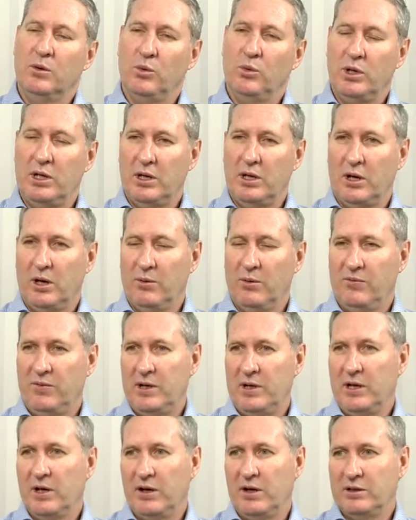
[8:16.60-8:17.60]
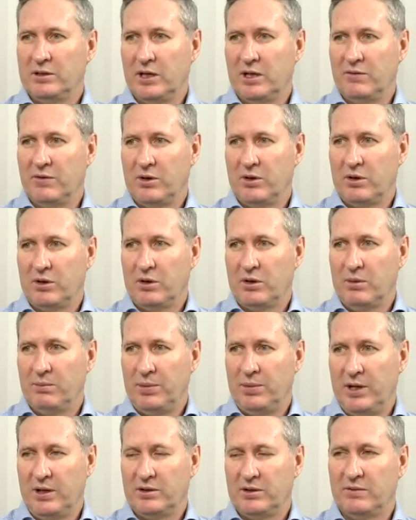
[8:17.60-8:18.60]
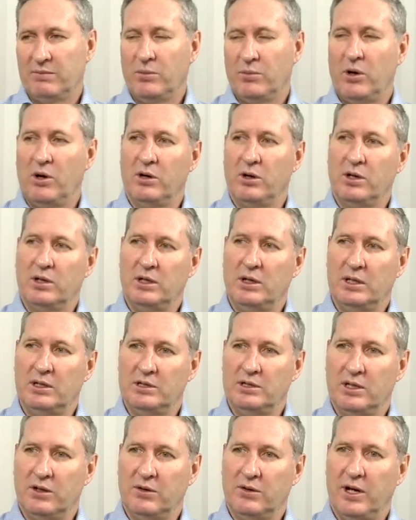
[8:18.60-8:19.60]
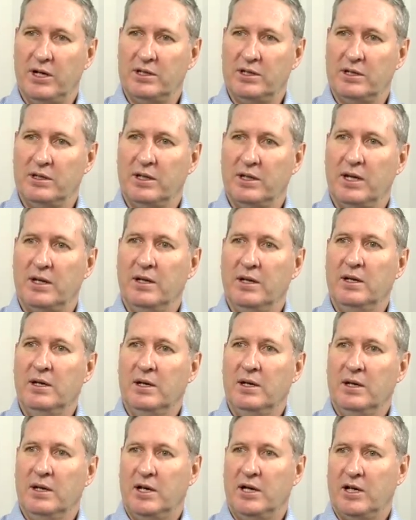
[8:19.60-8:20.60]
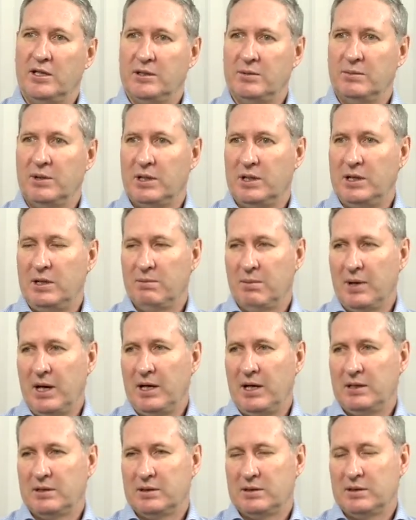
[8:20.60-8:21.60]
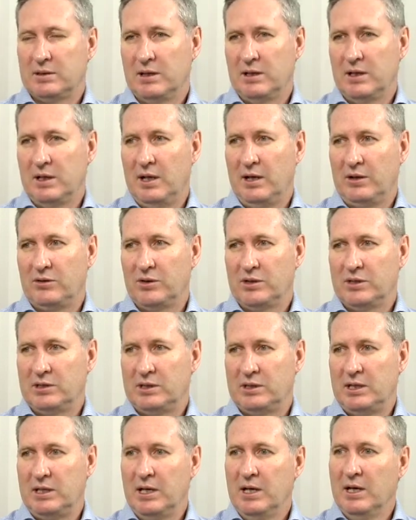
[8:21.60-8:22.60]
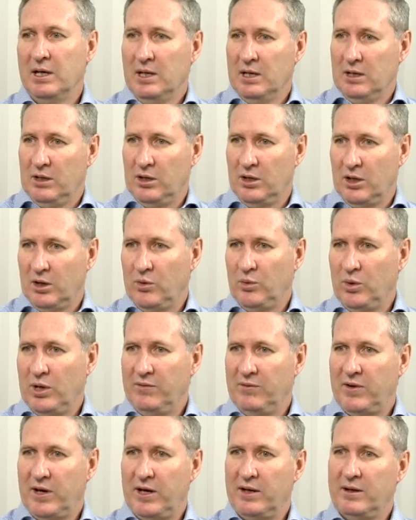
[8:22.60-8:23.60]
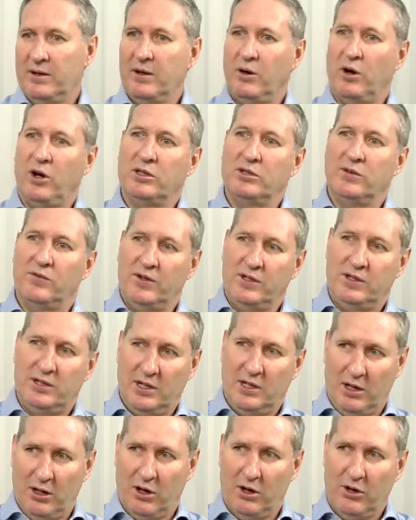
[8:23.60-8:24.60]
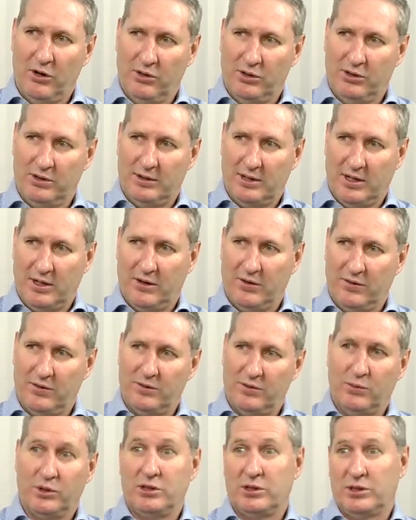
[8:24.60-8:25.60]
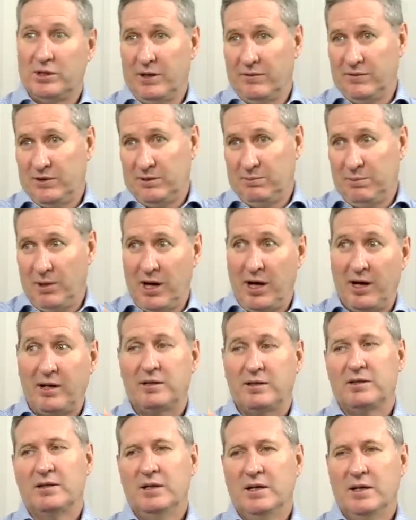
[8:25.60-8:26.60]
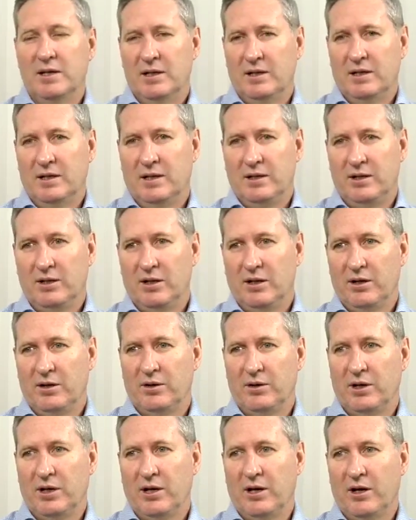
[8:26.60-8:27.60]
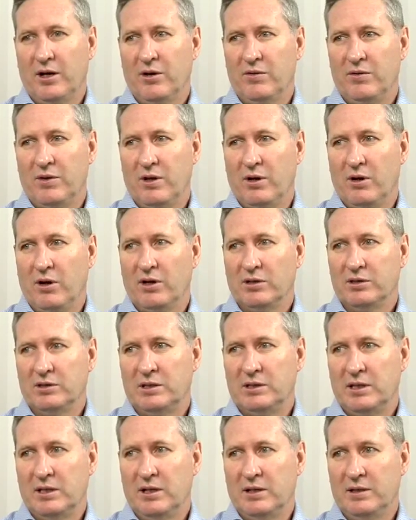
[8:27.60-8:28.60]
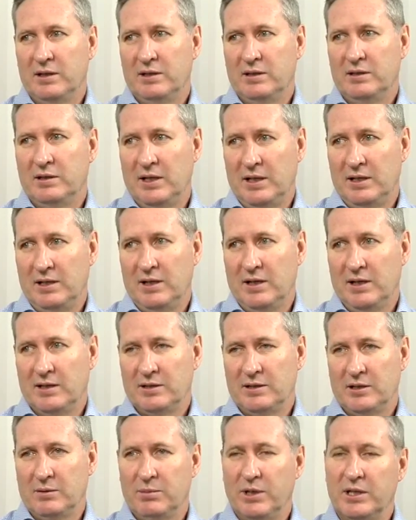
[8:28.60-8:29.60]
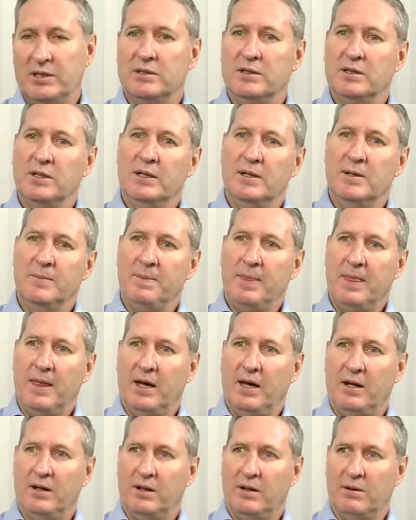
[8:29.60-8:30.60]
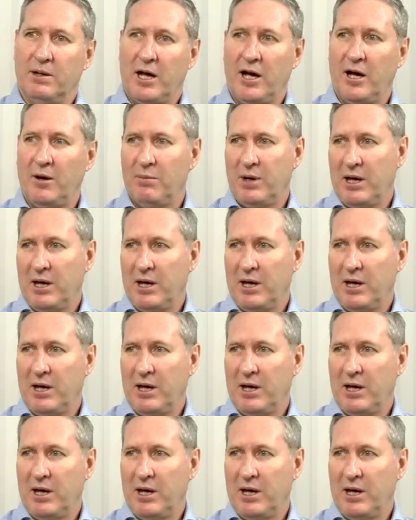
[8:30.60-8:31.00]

We're hopefully going to have a competitive market in generation that ultimately makes electricity, you know, we've had artificially low tariffs, which have spiked, you know, uh, over the last uh, 10 years and a bit and now